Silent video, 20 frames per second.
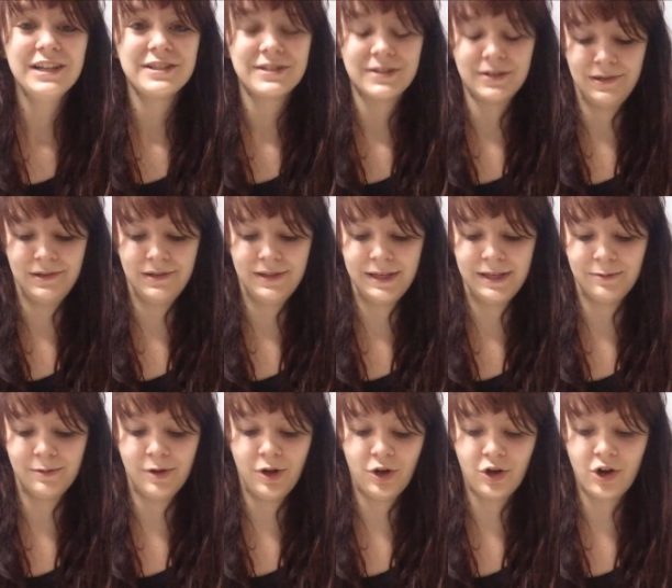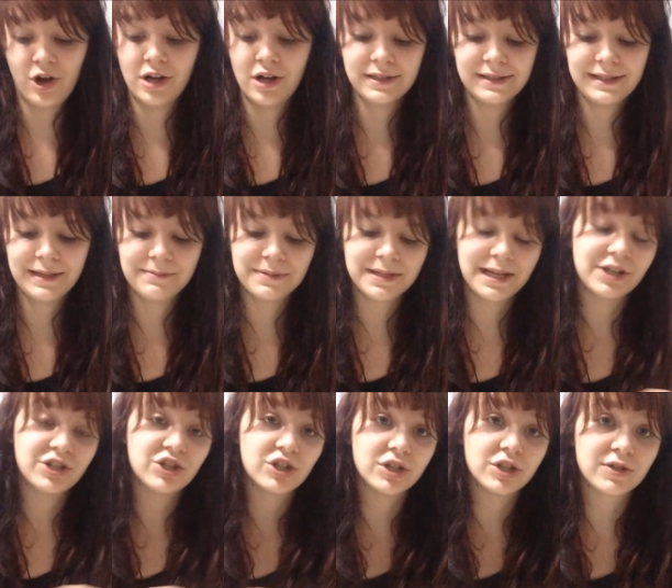So there were concept
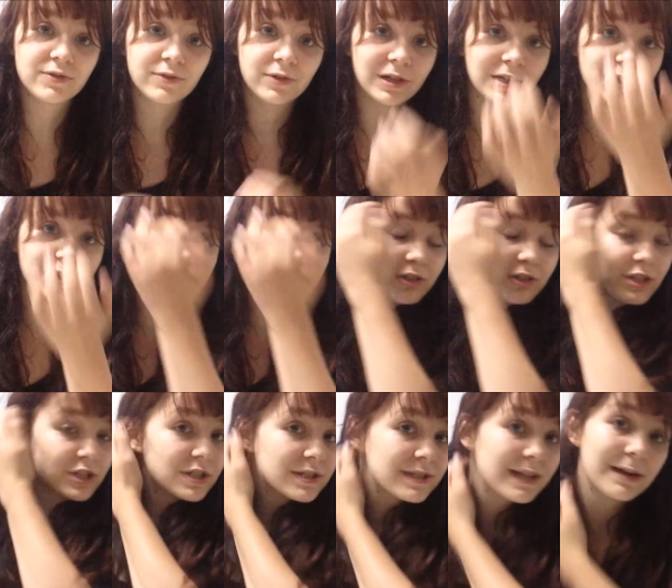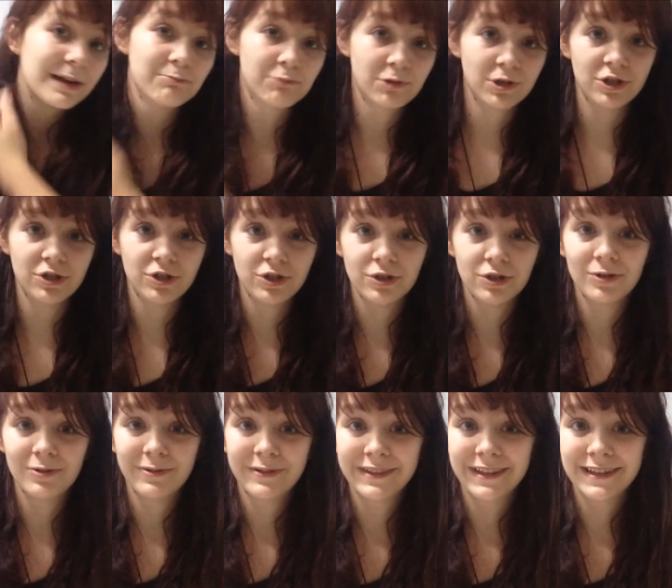sketches for illustrations that I wanted to
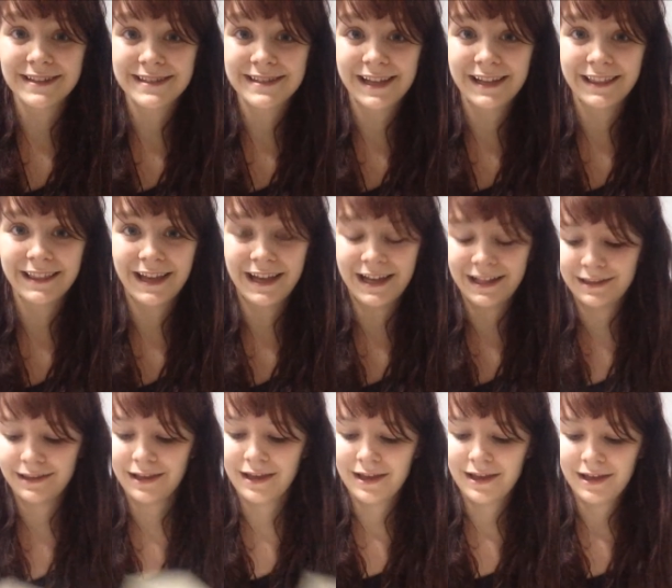do and things like that.